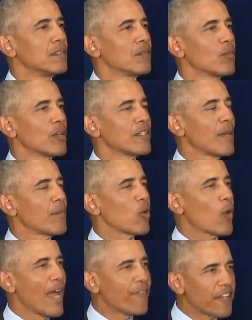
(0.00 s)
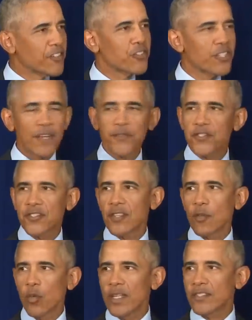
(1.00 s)
where demographic shifts and
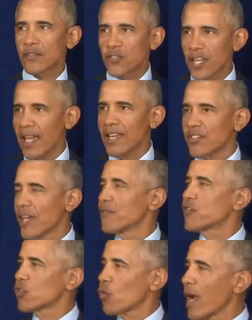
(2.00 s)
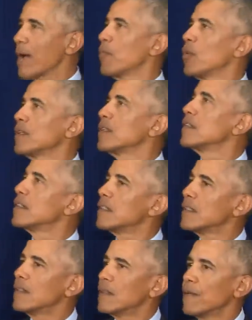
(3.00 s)
the winds of change have scrambled
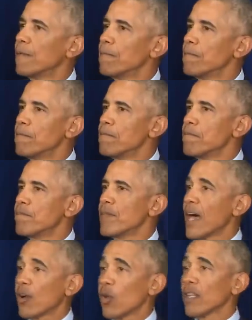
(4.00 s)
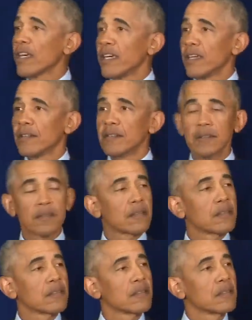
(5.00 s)
not only
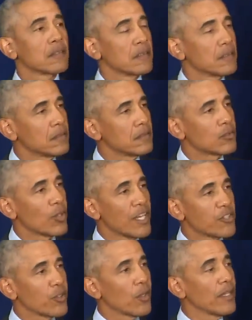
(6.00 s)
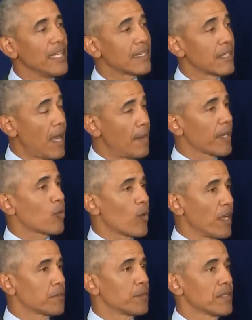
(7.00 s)
traditional economic
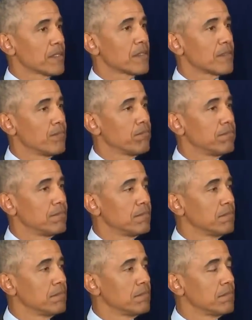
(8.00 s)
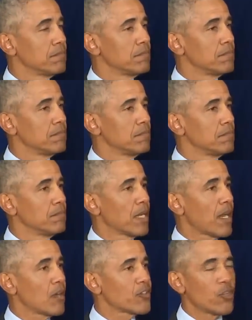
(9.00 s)
arrangements, but
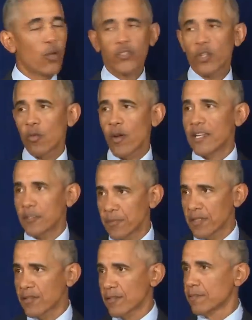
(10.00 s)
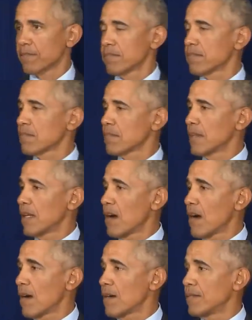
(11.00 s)
our social arrangements and
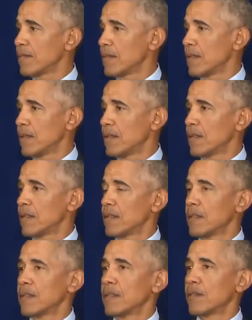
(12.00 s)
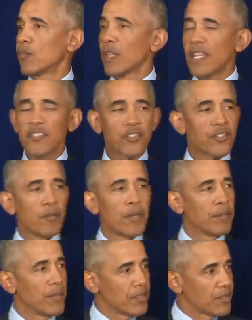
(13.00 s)
our religious
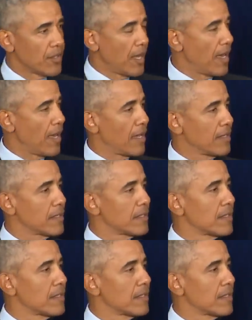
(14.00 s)
commitments and